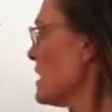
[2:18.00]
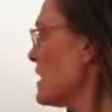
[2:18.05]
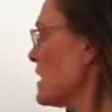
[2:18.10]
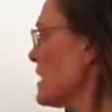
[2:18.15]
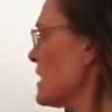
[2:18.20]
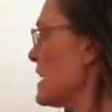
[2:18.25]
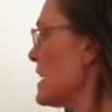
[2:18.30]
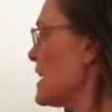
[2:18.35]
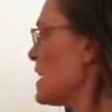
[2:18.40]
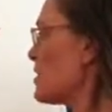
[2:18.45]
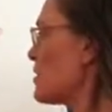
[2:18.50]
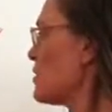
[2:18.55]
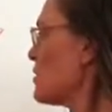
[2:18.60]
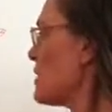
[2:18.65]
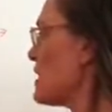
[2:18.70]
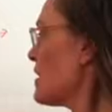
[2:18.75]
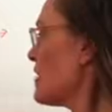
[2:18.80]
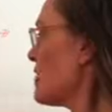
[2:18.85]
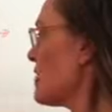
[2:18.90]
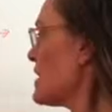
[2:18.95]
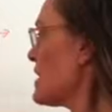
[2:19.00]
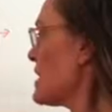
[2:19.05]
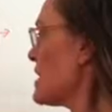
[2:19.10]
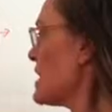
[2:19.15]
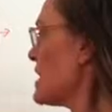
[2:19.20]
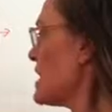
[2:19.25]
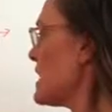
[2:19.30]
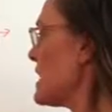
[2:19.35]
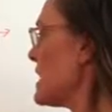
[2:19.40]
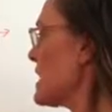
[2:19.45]
And now you have a
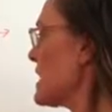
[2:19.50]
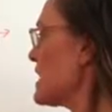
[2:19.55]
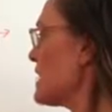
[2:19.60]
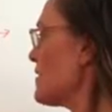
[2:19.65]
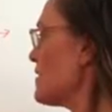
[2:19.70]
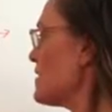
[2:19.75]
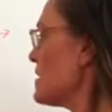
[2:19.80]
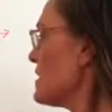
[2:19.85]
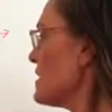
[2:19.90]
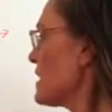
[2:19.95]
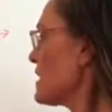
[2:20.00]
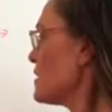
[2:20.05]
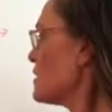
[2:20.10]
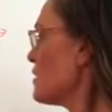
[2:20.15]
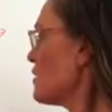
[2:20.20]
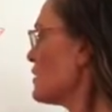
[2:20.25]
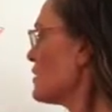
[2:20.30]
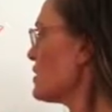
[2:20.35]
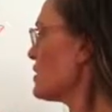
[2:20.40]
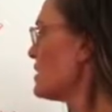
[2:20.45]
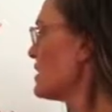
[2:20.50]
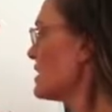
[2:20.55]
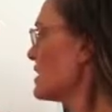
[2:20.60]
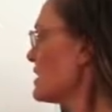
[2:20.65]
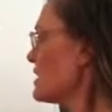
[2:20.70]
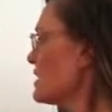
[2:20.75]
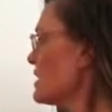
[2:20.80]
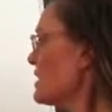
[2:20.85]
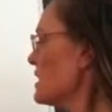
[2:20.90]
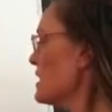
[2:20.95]

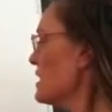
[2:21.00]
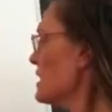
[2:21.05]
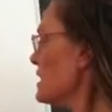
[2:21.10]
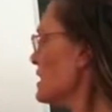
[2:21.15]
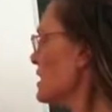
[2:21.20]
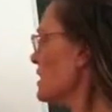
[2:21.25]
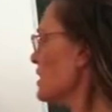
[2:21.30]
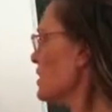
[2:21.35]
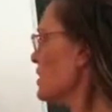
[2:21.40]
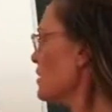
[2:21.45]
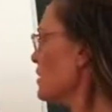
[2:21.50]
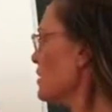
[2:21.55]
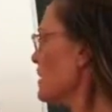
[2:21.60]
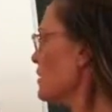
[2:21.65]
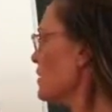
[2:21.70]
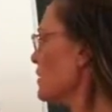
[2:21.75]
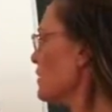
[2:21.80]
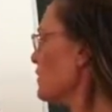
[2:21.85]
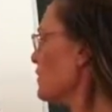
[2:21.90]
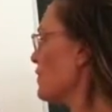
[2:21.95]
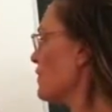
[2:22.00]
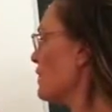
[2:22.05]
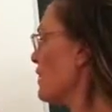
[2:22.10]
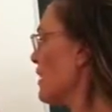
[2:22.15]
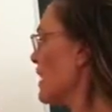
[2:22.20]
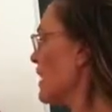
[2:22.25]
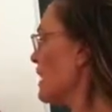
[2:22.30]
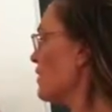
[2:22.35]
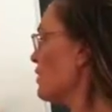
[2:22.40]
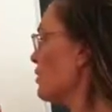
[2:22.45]
-6/16, and then you have a
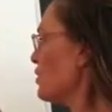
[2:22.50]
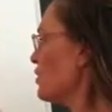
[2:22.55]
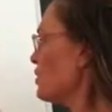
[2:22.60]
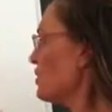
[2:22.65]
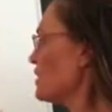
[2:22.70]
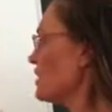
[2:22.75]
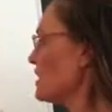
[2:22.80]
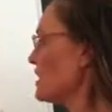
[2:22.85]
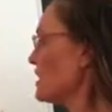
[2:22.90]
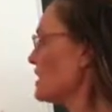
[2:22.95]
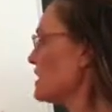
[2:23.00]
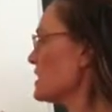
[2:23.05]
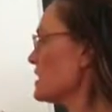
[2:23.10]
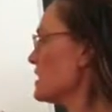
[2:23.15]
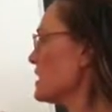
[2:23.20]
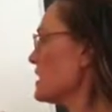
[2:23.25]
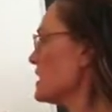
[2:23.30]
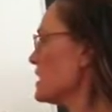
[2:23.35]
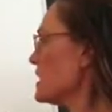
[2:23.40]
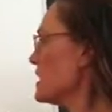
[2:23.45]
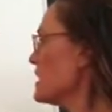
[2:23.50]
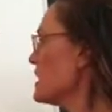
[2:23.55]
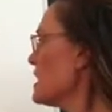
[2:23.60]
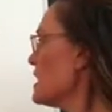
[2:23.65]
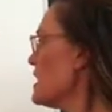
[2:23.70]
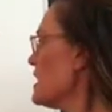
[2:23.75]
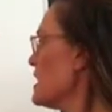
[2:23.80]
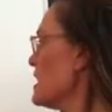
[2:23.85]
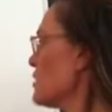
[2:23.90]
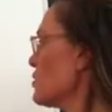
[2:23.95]
5/16.
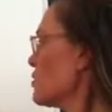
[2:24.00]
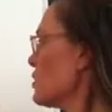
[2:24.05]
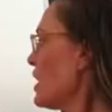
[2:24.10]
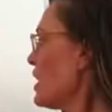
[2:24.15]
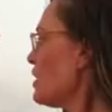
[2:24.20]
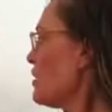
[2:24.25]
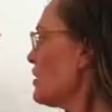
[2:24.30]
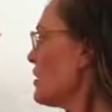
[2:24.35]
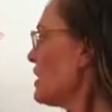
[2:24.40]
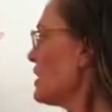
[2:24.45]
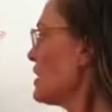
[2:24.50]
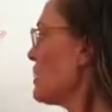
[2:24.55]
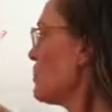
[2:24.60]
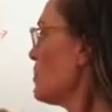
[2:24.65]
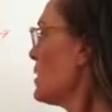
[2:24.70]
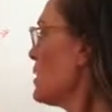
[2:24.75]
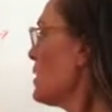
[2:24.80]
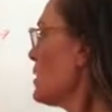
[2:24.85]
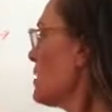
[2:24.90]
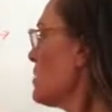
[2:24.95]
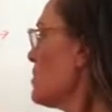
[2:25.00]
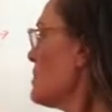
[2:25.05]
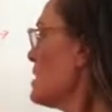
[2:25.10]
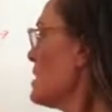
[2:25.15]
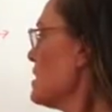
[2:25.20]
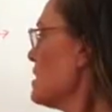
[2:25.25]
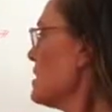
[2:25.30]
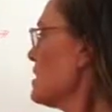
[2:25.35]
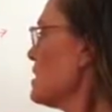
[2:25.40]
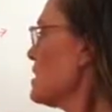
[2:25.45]
So now you can compare them.
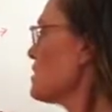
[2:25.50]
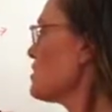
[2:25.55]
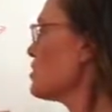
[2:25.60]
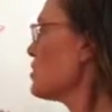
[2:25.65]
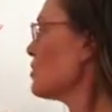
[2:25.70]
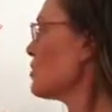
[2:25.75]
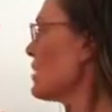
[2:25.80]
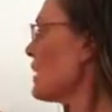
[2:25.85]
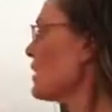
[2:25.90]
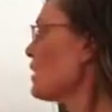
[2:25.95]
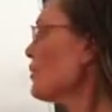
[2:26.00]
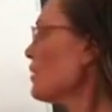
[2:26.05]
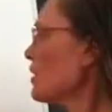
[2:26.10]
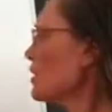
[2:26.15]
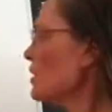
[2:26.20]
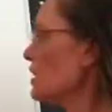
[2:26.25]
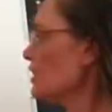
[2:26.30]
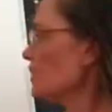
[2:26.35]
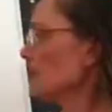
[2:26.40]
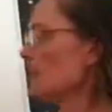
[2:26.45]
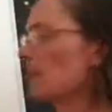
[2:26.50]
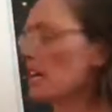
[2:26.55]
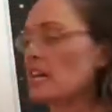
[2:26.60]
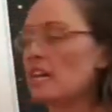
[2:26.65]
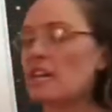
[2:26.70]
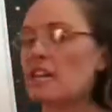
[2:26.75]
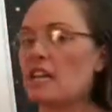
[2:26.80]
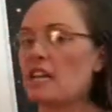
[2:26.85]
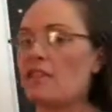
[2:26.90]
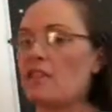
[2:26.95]
So right away you have a
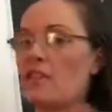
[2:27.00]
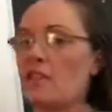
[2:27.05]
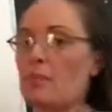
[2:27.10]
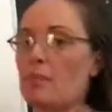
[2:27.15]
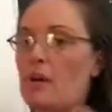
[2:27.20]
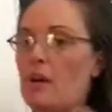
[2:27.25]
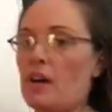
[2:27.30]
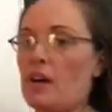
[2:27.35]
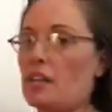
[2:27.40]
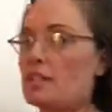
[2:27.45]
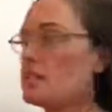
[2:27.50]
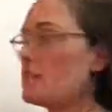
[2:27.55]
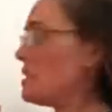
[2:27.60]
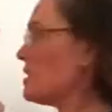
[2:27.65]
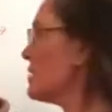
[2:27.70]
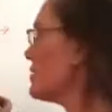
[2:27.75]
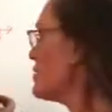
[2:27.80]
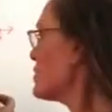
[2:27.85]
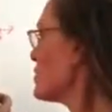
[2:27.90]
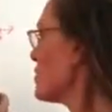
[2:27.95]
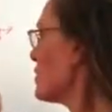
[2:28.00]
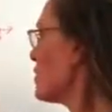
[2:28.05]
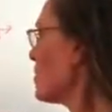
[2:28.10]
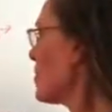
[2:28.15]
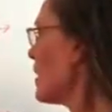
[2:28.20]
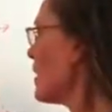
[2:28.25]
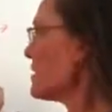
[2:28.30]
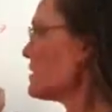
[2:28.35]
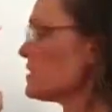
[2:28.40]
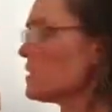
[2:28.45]
negative and a positive. So the
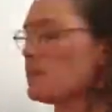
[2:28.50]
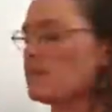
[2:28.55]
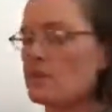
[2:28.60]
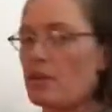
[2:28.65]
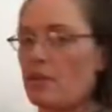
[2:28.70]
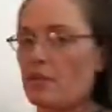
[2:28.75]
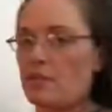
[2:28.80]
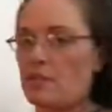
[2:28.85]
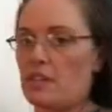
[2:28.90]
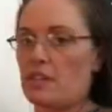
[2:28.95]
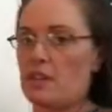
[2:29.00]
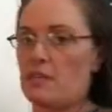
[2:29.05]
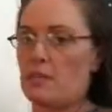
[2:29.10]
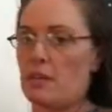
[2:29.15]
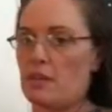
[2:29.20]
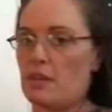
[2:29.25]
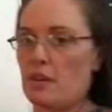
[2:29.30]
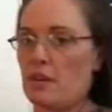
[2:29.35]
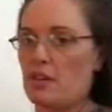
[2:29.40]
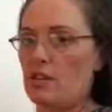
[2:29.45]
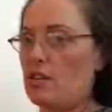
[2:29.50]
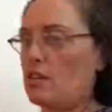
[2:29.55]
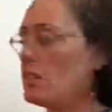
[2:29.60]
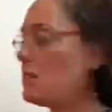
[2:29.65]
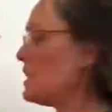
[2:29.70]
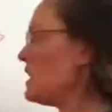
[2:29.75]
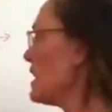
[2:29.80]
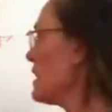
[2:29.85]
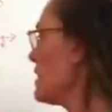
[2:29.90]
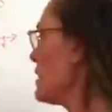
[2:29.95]
positive is always going to be bigger than
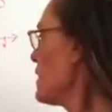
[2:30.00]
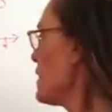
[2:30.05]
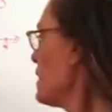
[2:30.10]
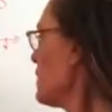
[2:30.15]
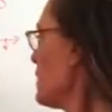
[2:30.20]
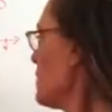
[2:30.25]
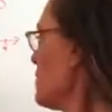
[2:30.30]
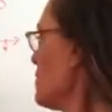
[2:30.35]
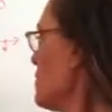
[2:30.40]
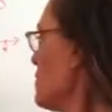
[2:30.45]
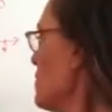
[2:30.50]
the negative.